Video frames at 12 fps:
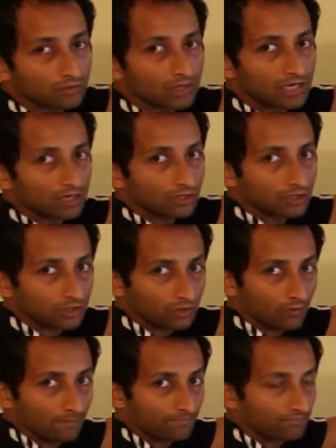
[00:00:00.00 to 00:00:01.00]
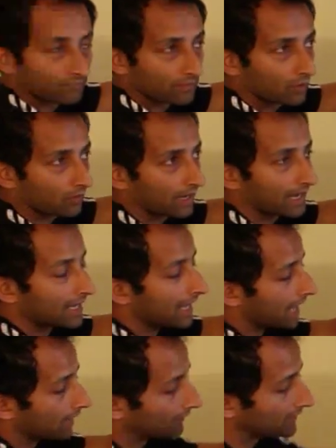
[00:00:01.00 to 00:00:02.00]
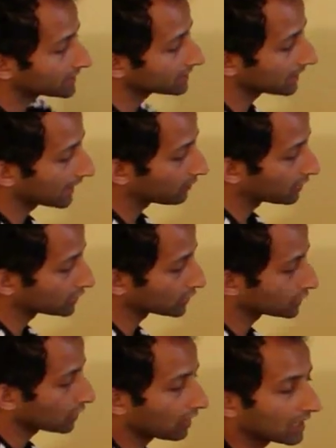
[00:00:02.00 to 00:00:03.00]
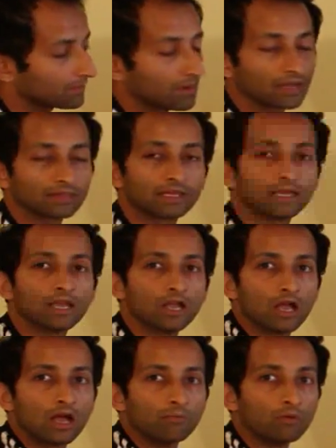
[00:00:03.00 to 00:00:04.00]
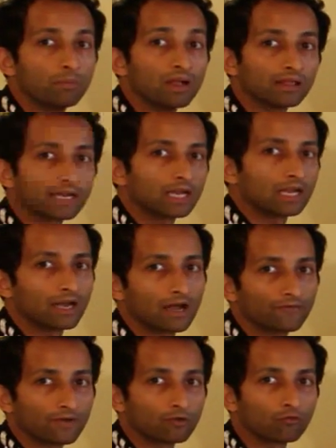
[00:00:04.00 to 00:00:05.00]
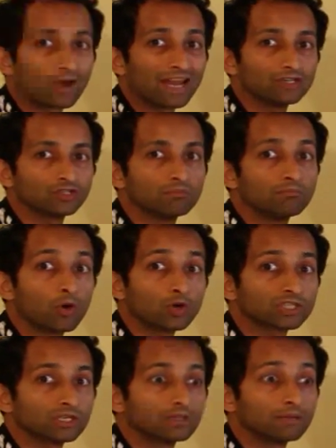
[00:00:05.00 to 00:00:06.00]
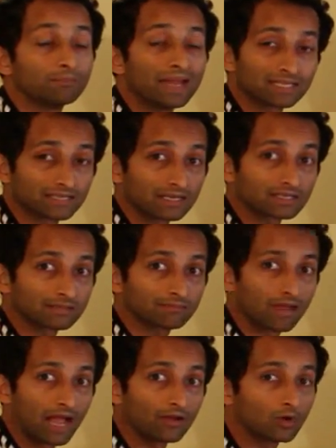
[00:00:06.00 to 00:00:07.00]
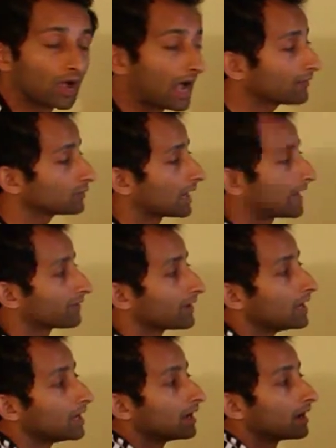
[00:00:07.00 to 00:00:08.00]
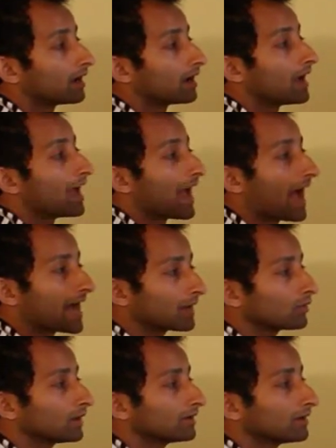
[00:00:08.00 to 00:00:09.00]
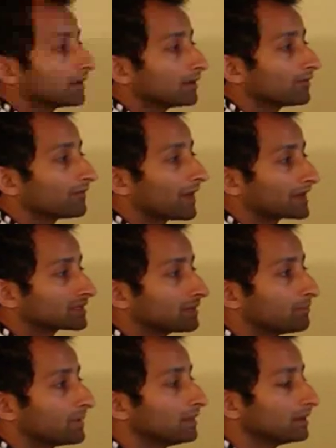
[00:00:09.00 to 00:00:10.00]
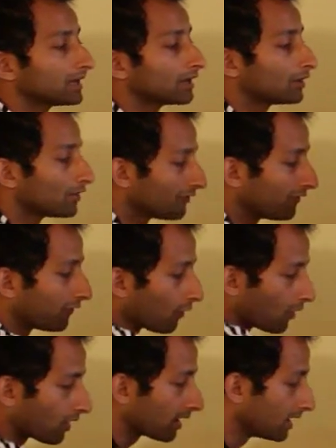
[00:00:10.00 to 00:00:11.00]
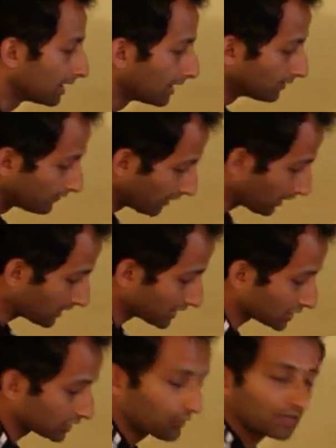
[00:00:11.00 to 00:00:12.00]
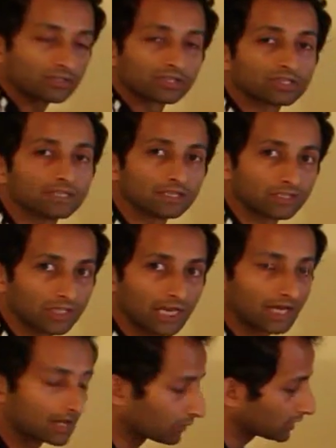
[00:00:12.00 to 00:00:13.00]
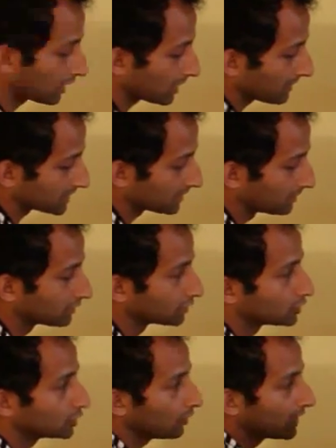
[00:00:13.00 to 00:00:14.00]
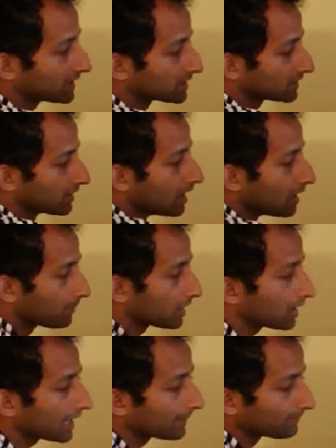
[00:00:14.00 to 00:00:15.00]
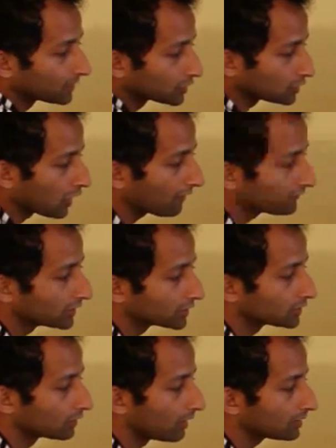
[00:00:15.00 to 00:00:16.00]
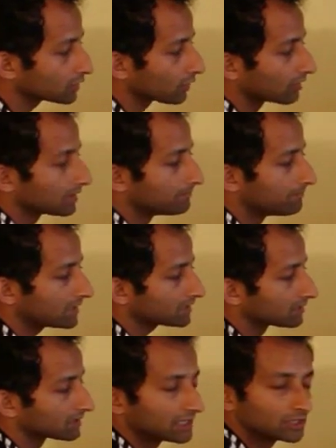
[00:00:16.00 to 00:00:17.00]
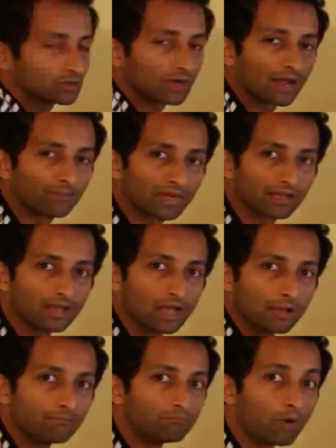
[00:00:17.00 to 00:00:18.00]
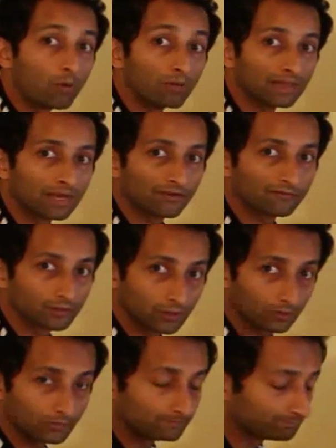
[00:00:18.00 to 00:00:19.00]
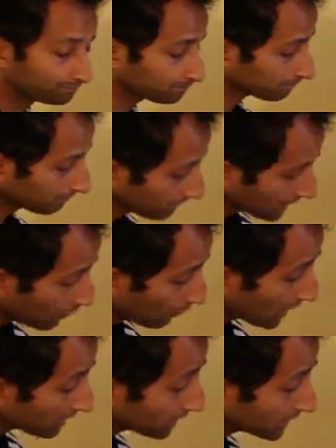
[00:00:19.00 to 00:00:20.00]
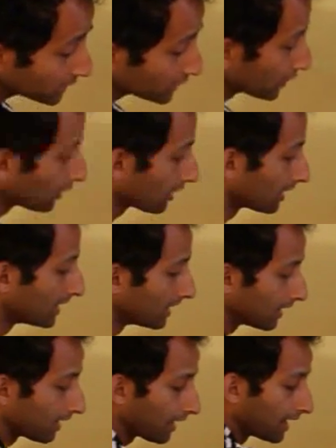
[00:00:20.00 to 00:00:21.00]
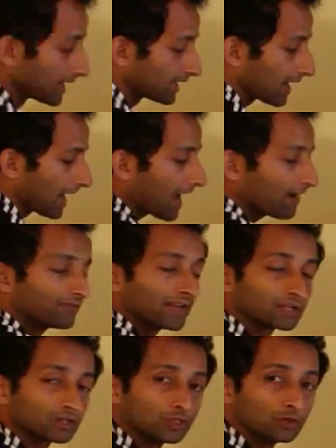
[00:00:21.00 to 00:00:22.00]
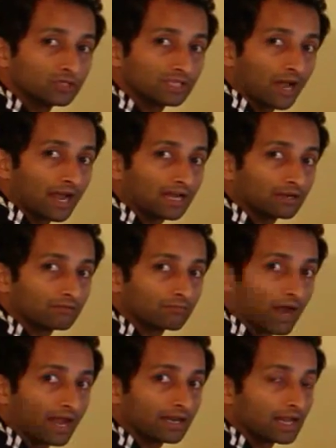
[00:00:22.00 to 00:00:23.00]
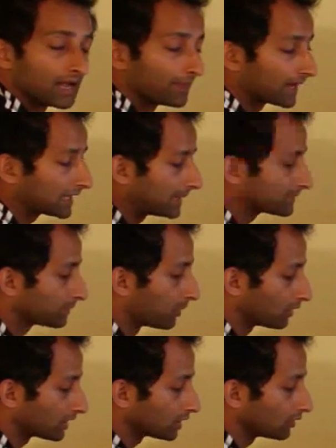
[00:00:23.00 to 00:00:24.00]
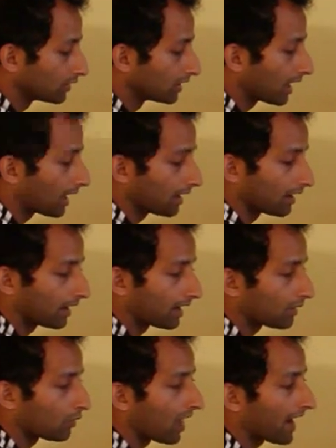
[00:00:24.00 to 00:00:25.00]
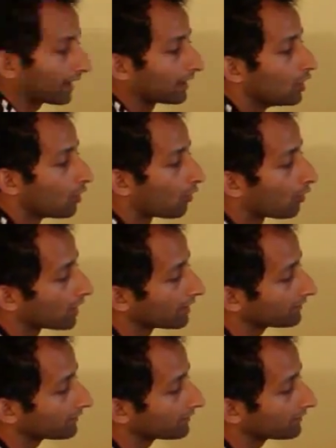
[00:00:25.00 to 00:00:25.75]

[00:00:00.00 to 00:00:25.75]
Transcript: through here too, okay? Now this is, again, we're just talking about the mobility, enough range of motion, the basics. You have to have adequate flexibility for various structures in the chain, and we're talking about some of the joints. But again, soft tissue also, or the muscles need to be mobile enough too. Whether it's your calf that's too tight, right, that keeps pulling you out of whack, or